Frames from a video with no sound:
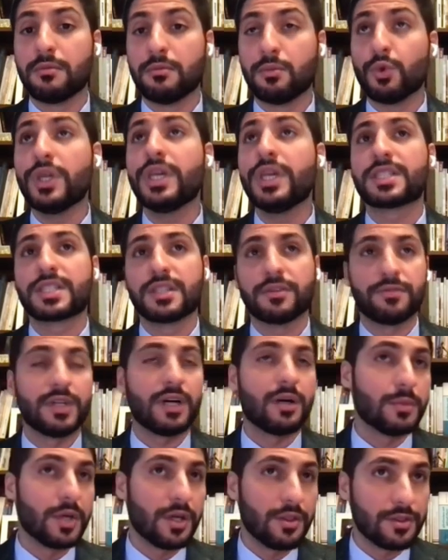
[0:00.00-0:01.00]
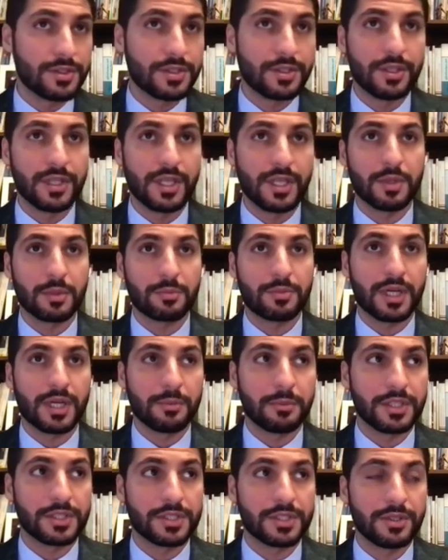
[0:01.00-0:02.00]
weeks, if not months, to name a
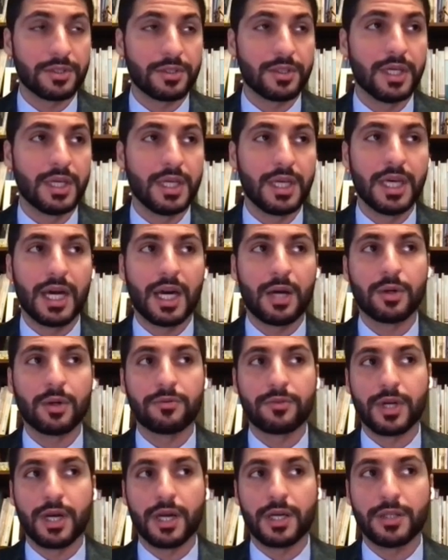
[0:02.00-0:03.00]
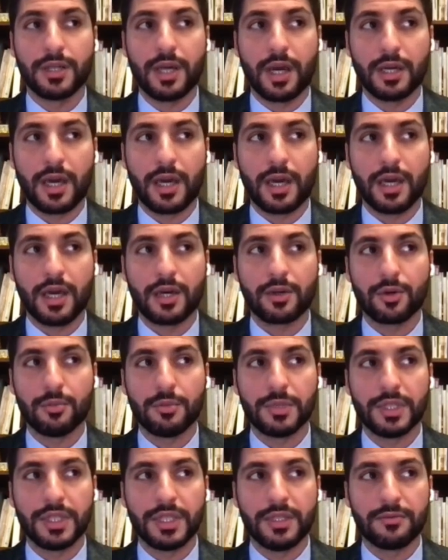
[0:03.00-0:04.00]
prime minister. However, I
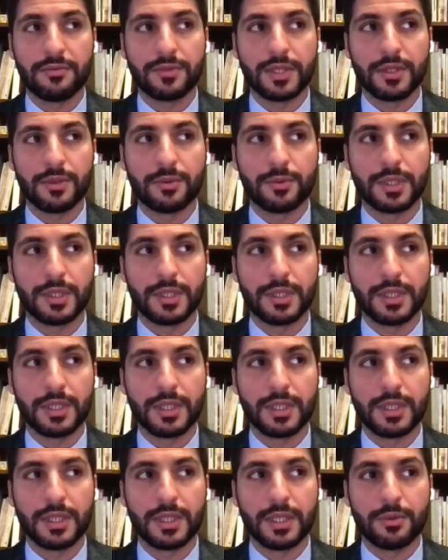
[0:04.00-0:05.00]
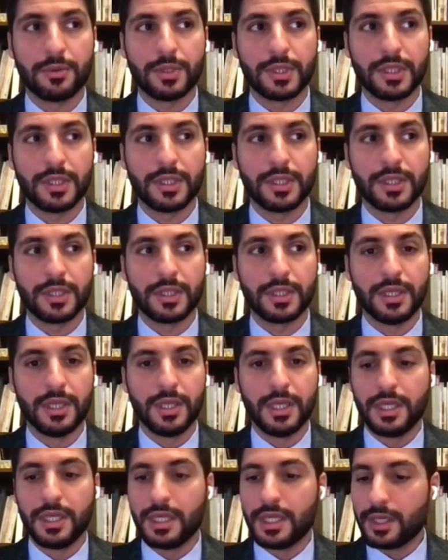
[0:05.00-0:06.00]
don't believe it will
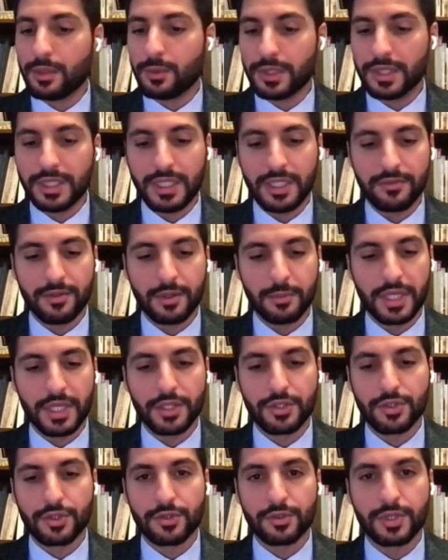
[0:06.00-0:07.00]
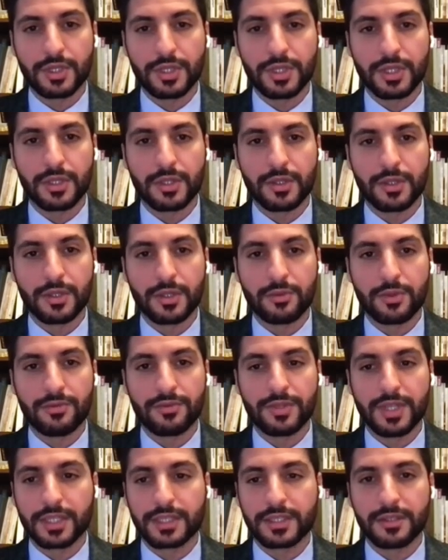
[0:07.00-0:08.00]
it will leave a major
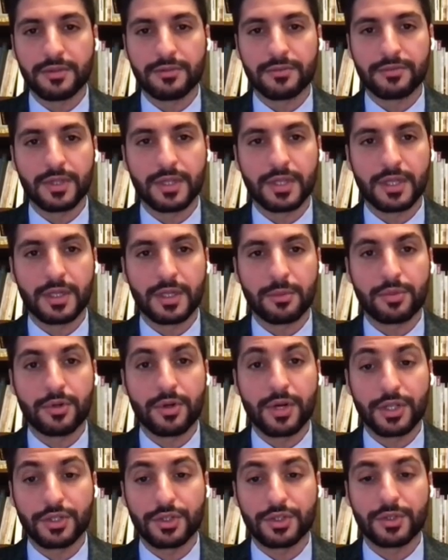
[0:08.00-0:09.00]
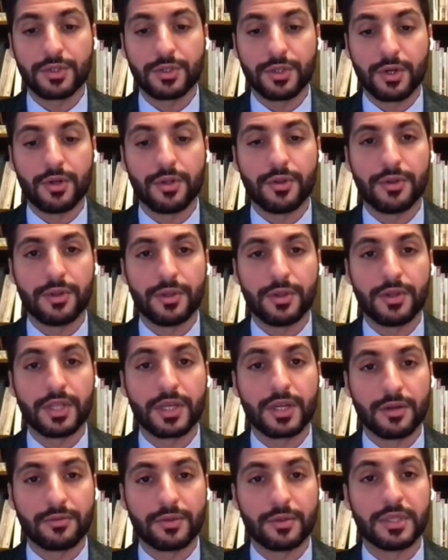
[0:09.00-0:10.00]
reflective pressure on the
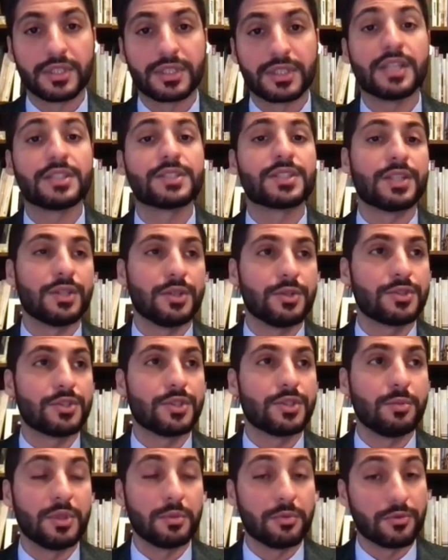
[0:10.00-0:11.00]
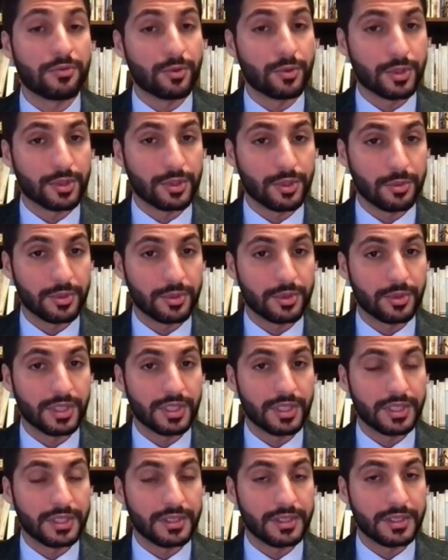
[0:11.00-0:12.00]
government as it used to be before October
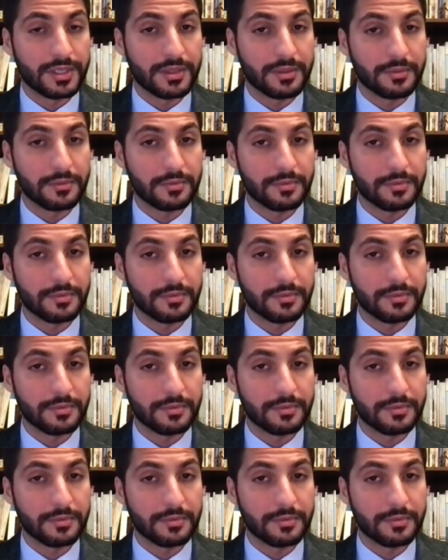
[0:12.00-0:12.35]
2019.